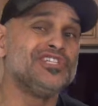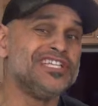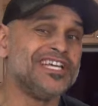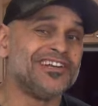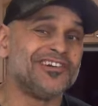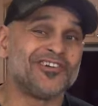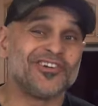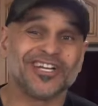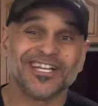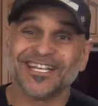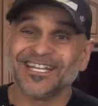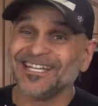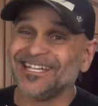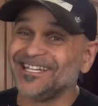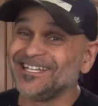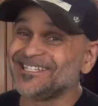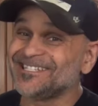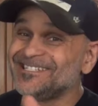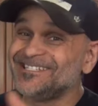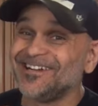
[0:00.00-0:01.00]
dinner
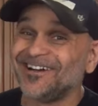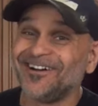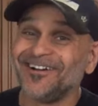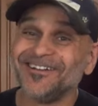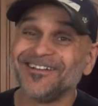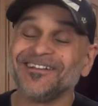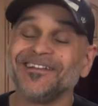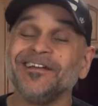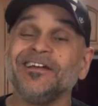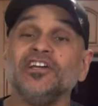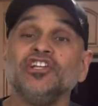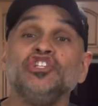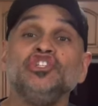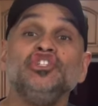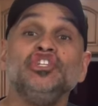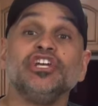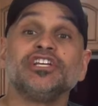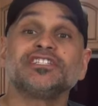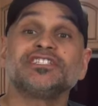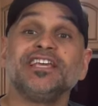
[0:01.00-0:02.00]
is done
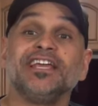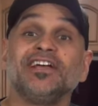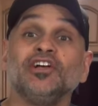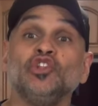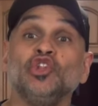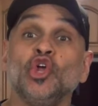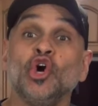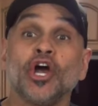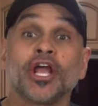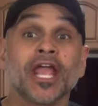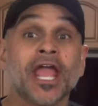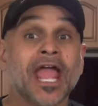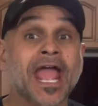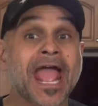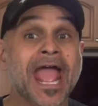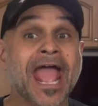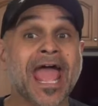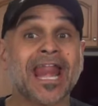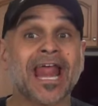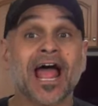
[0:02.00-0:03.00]
just take a look
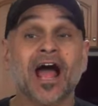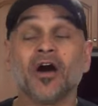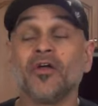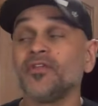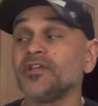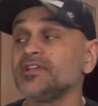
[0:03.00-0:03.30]
at how